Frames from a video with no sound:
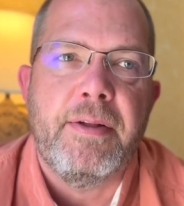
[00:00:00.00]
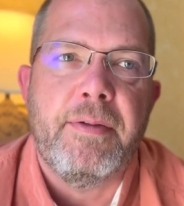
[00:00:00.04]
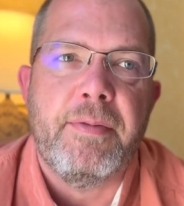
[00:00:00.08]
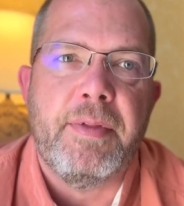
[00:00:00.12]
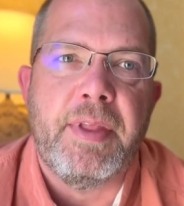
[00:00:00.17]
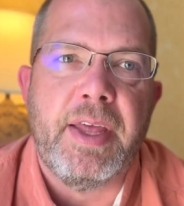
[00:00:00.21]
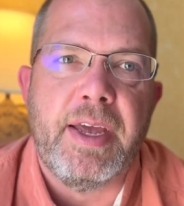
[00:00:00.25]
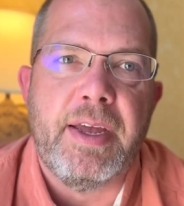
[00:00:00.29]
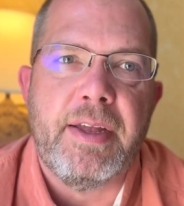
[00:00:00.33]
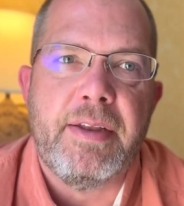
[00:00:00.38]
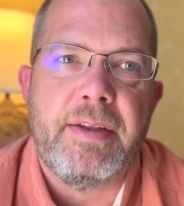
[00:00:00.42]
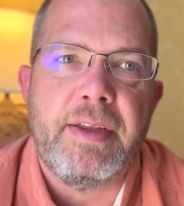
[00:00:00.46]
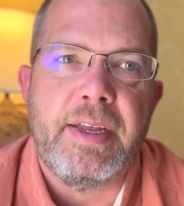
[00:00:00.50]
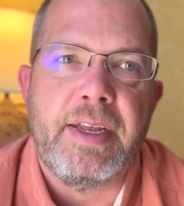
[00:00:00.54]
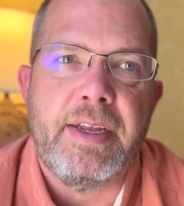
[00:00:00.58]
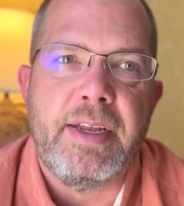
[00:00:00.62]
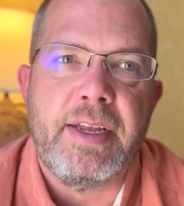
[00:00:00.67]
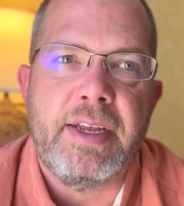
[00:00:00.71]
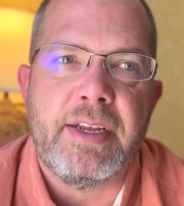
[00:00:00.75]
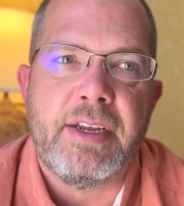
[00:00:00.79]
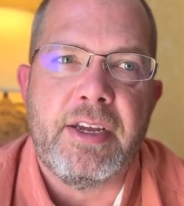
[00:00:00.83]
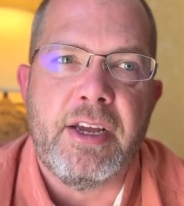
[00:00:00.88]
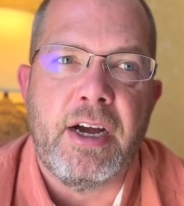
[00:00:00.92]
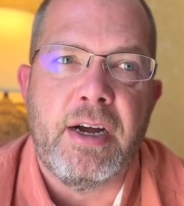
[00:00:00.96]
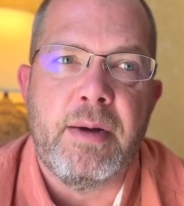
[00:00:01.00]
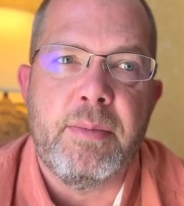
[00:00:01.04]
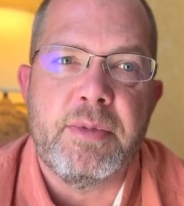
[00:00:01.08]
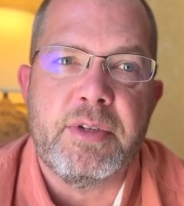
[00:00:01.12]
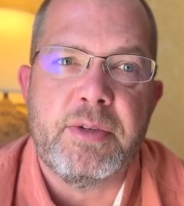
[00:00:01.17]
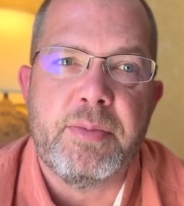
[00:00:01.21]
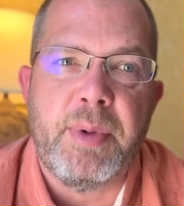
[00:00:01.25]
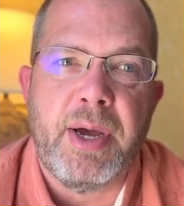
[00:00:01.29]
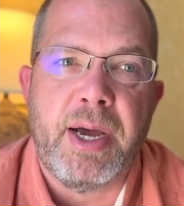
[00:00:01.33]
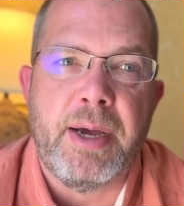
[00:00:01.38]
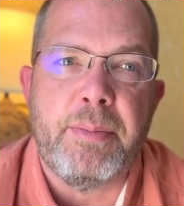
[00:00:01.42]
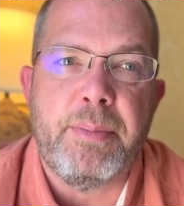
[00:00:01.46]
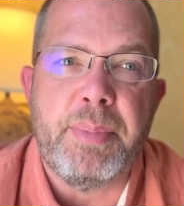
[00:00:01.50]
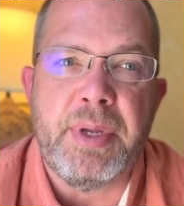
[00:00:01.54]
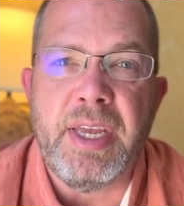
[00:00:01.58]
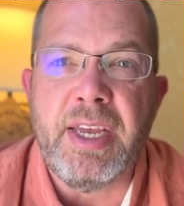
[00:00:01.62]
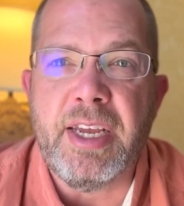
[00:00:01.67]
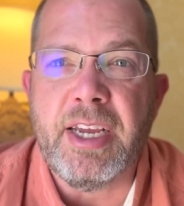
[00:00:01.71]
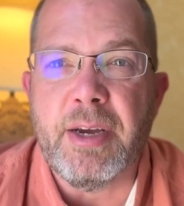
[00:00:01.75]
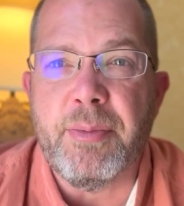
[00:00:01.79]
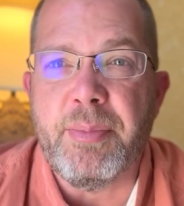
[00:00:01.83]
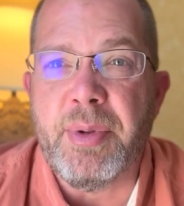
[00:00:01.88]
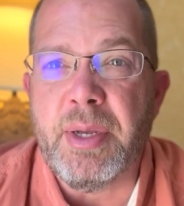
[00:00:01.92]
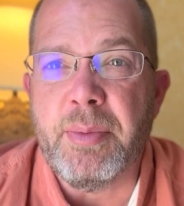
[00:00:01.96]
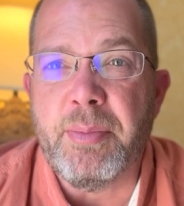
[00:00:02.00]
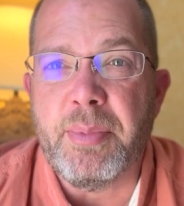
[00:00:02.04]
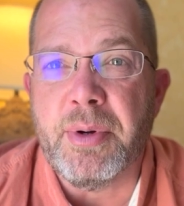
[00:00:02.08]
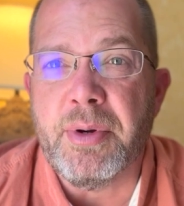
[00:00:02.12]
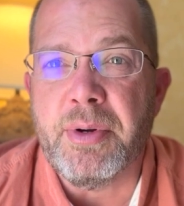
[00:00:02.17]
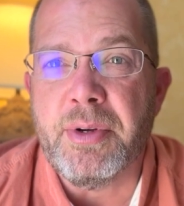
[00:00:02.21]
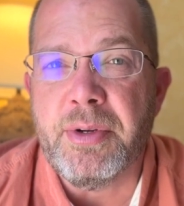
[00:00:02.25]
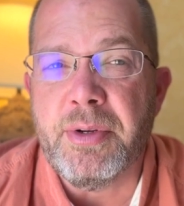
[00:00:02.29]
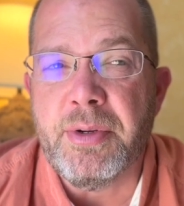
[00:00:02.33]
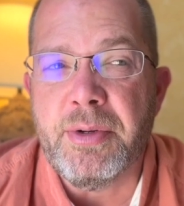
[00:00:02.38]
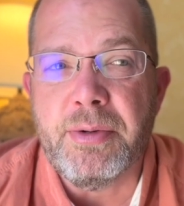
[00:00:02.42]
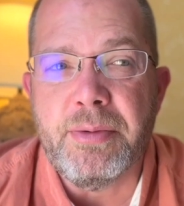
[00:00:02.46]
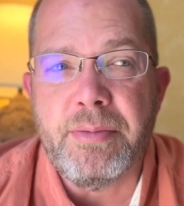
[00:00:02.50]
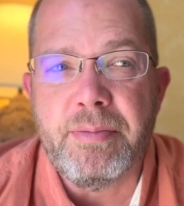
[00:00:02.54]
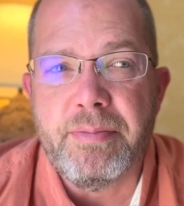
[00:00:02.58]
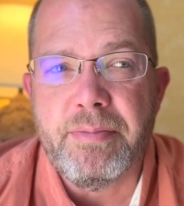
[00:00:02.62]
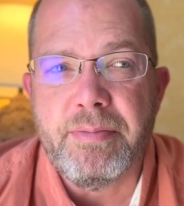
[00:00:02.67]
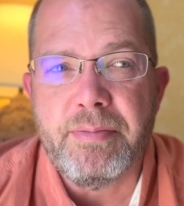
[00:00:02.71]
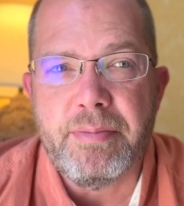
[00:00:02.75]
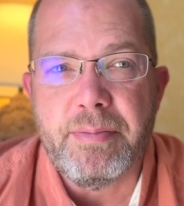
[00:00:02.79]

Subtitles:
that it comes by being a people who